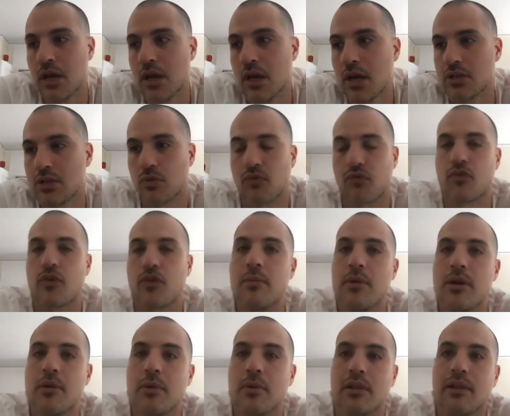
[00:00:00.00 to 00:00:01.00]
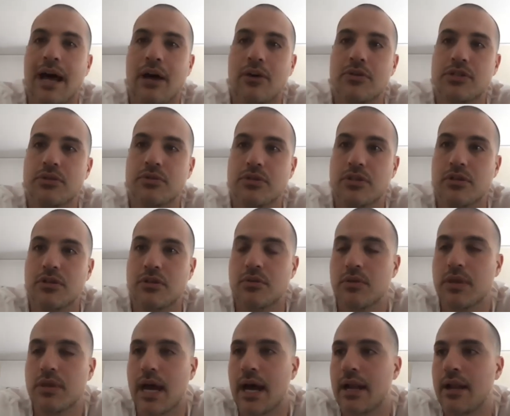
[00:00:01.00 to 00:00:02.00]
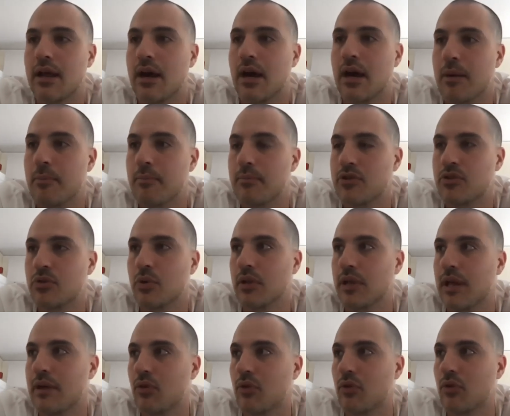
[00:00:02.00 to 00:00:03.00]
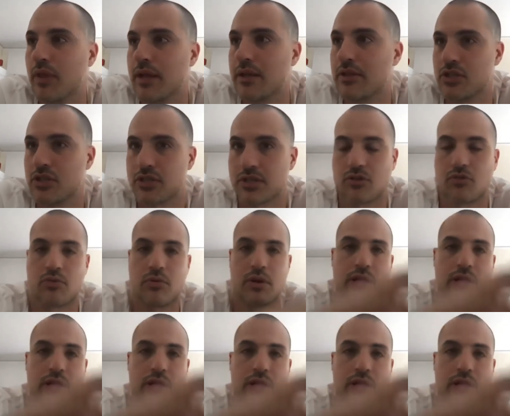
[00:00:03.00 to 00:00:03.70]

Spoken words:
So freemium allows you to do that to a level that just creates a